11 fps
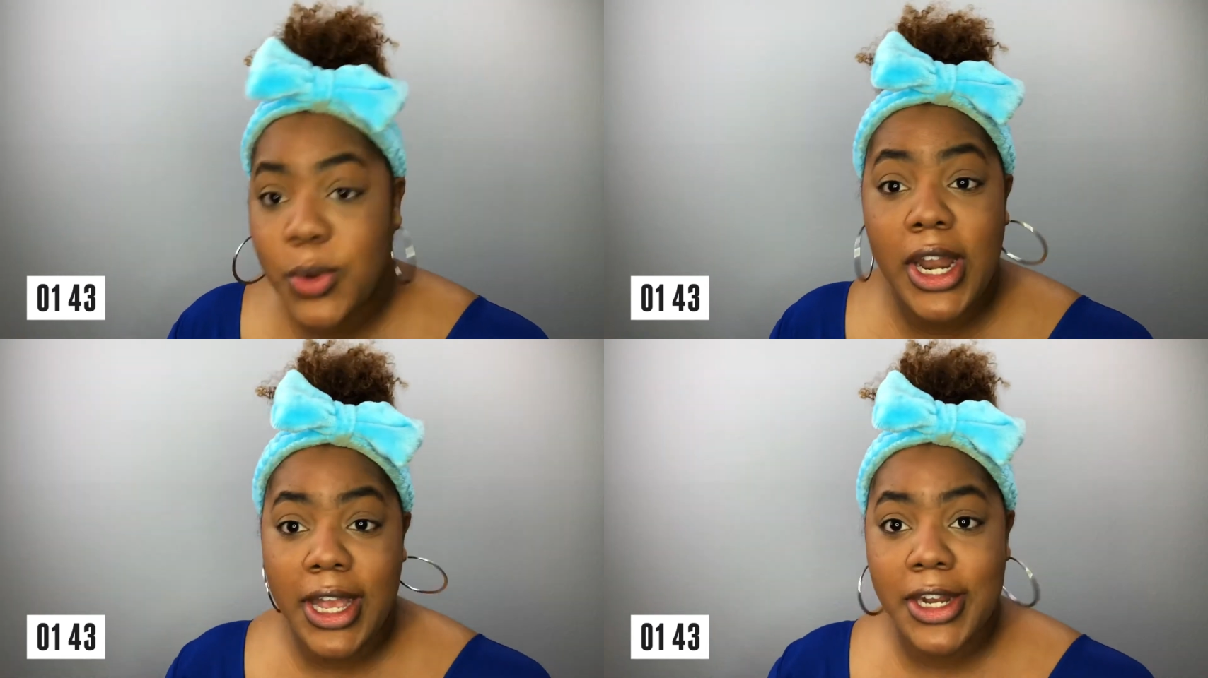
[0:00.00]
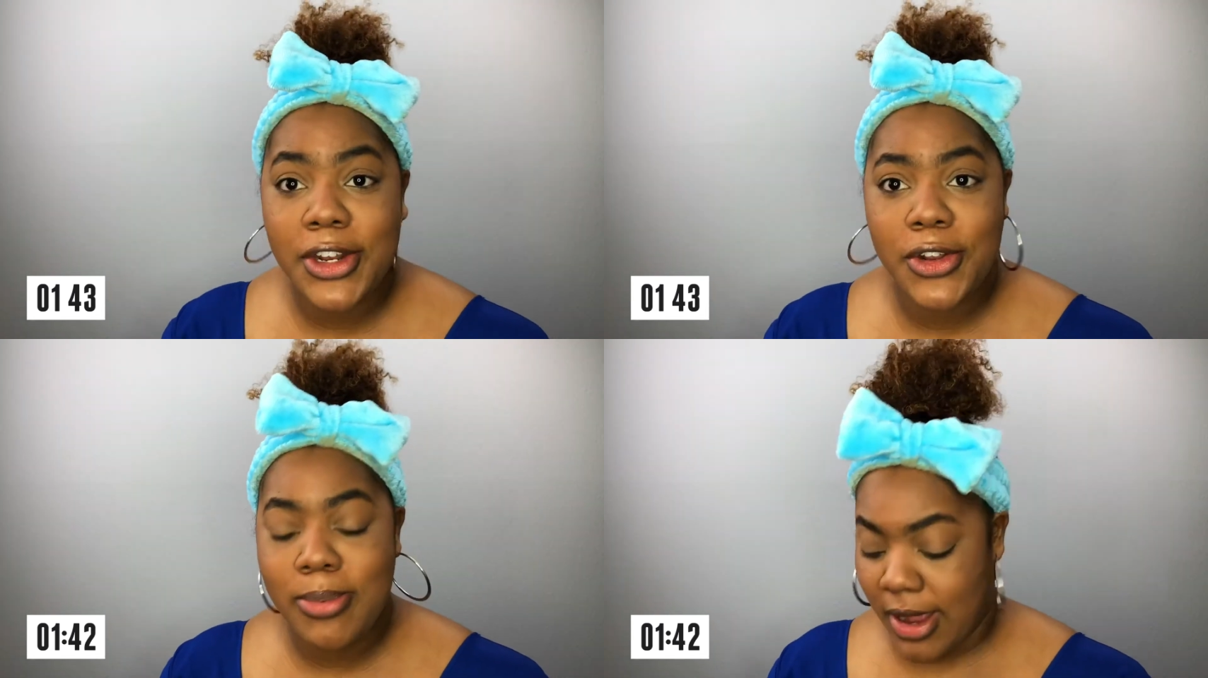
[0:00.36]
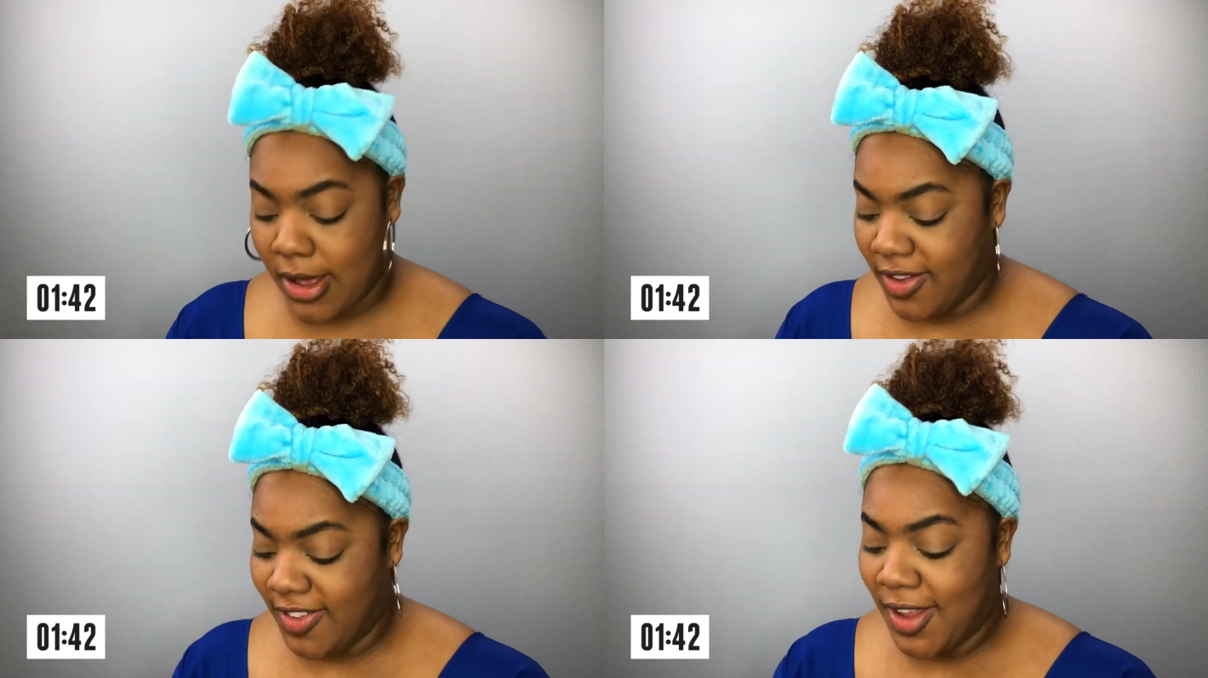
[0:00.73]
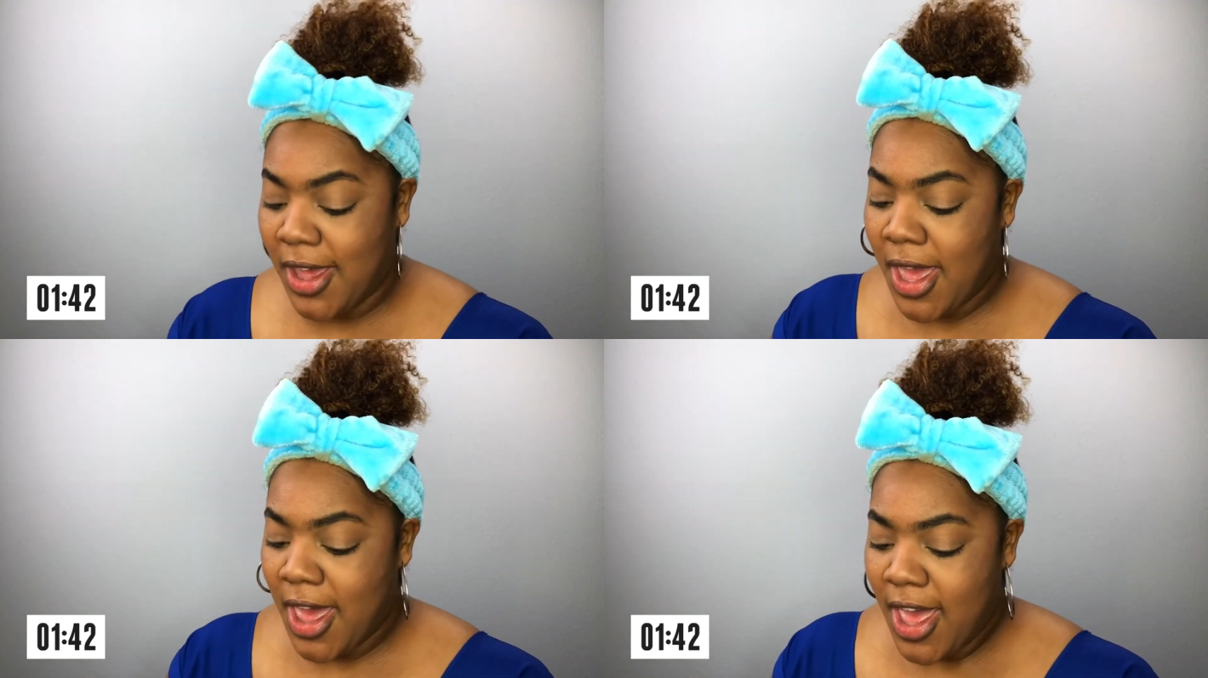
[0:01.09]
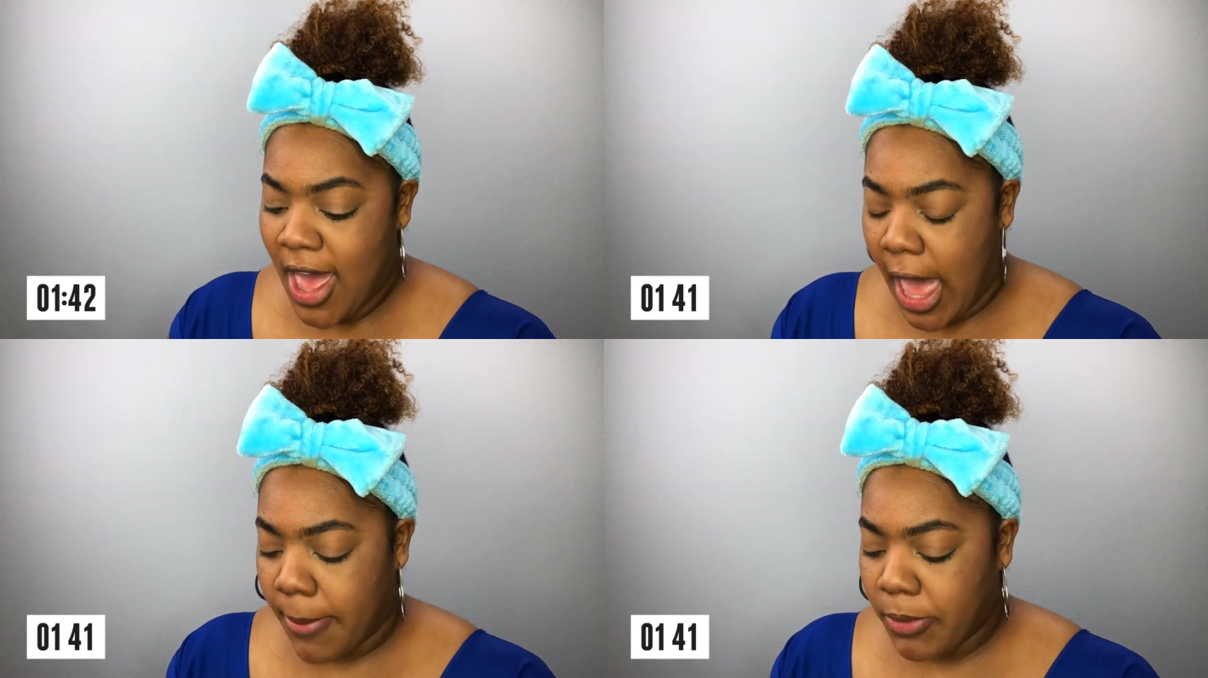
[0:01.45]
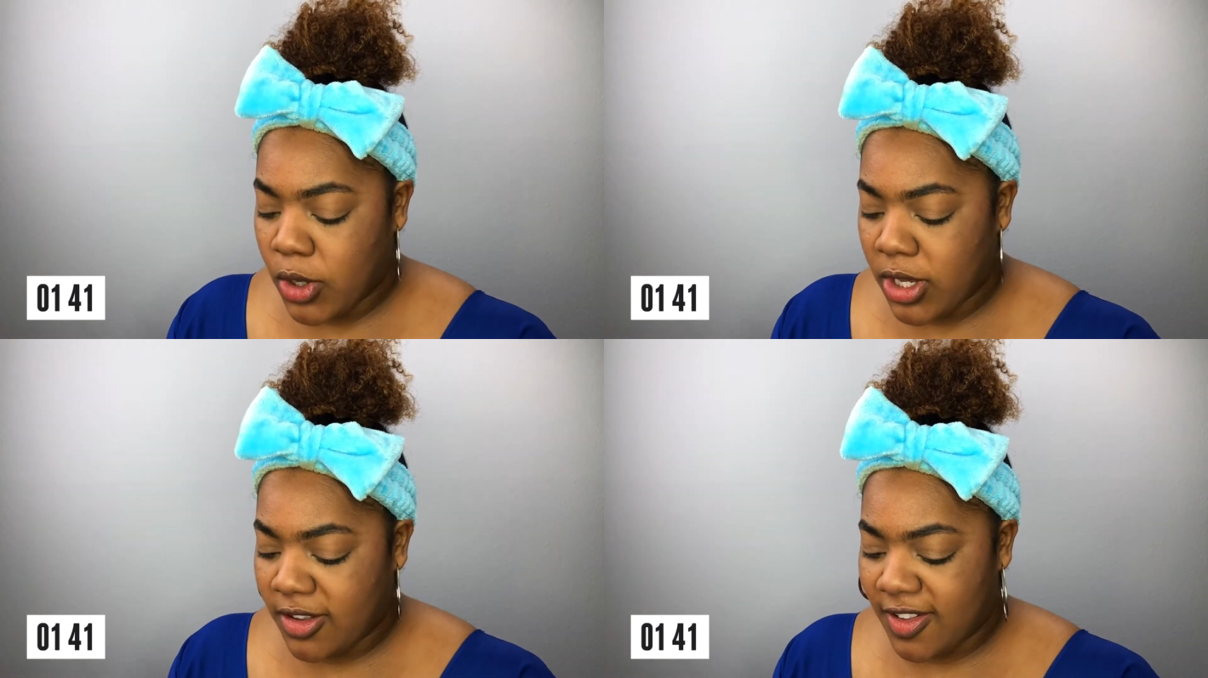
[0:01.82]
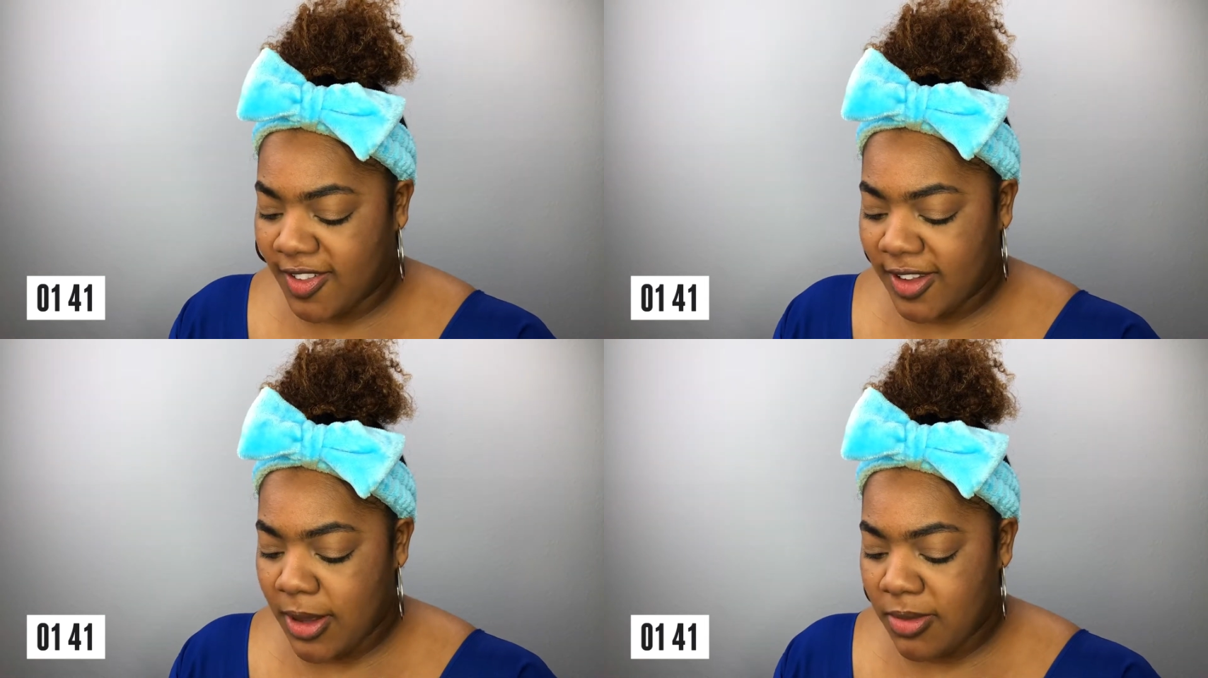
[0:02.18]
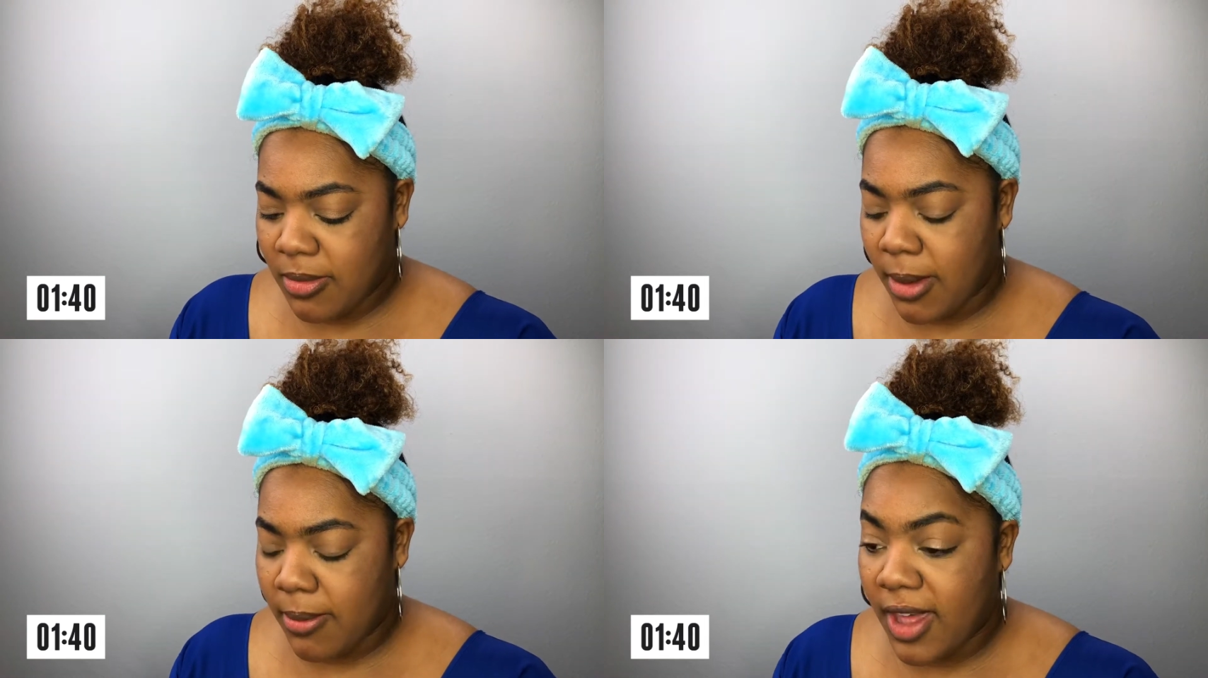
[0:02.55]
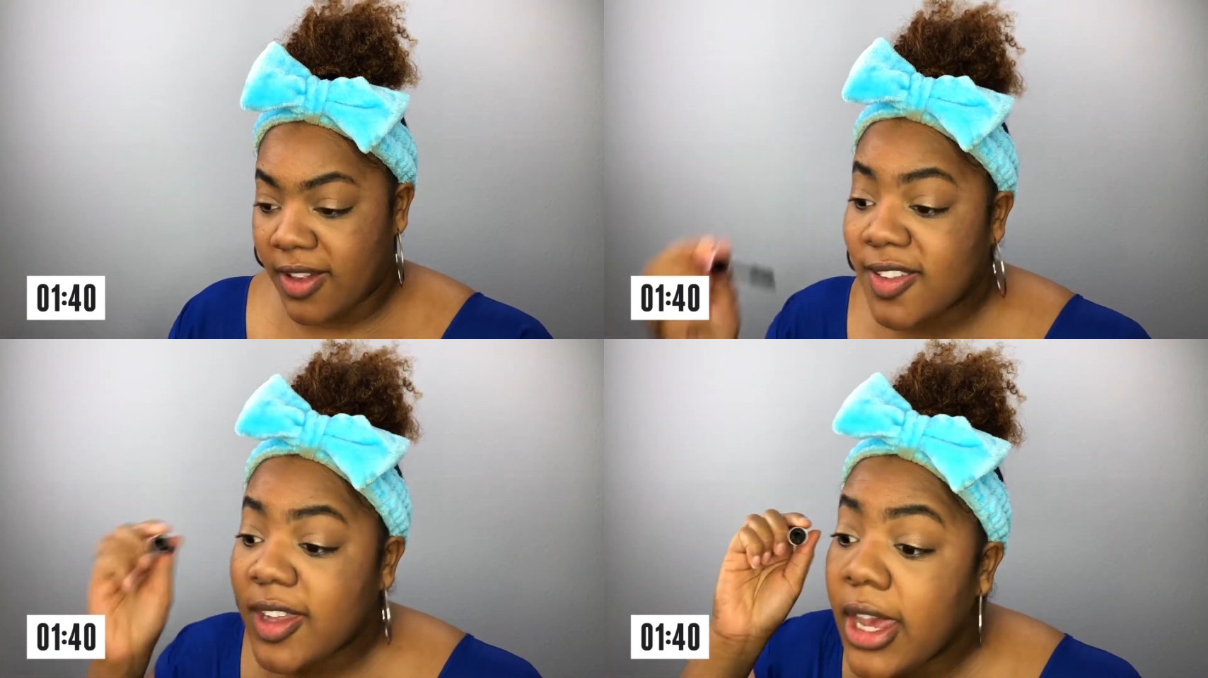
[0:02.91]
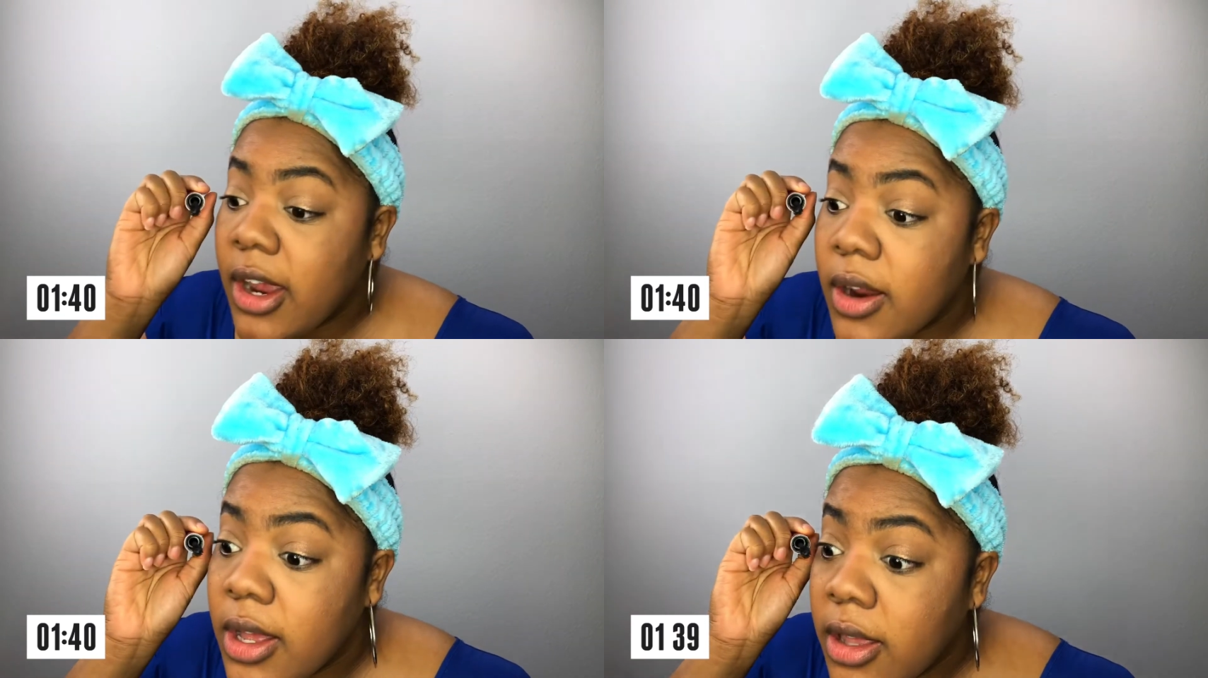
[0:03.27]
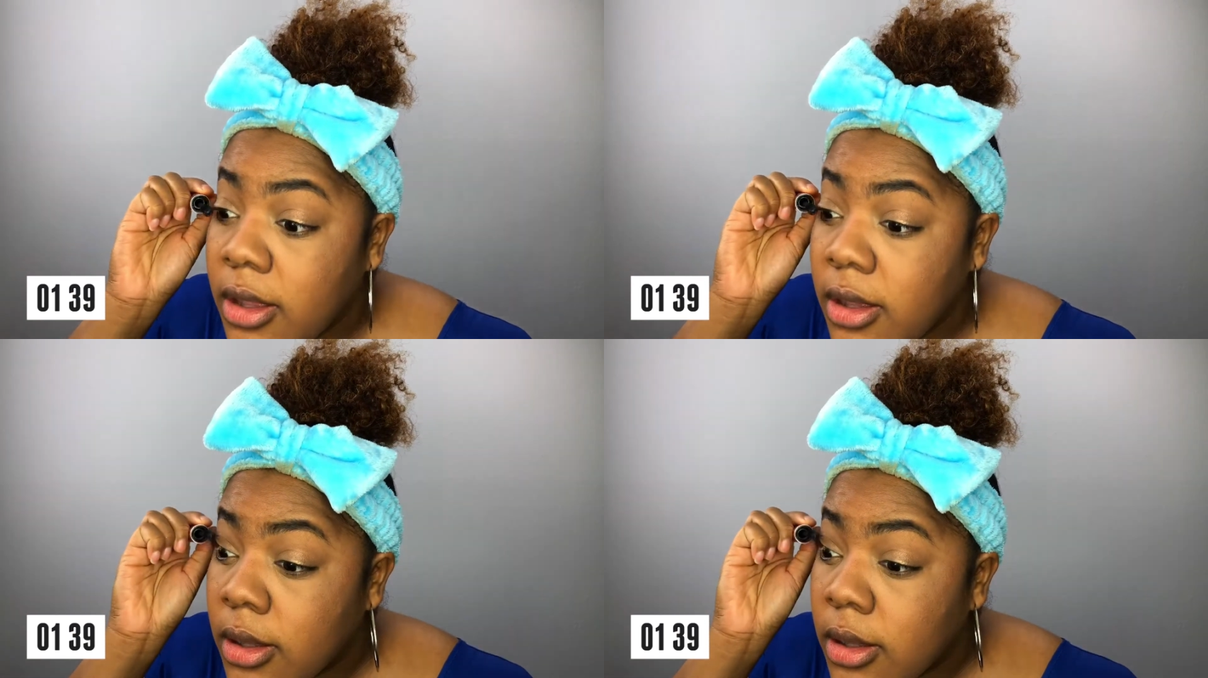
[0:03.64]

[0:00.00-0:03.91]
we're not gonna do brows. I'm going to skip to my mascara.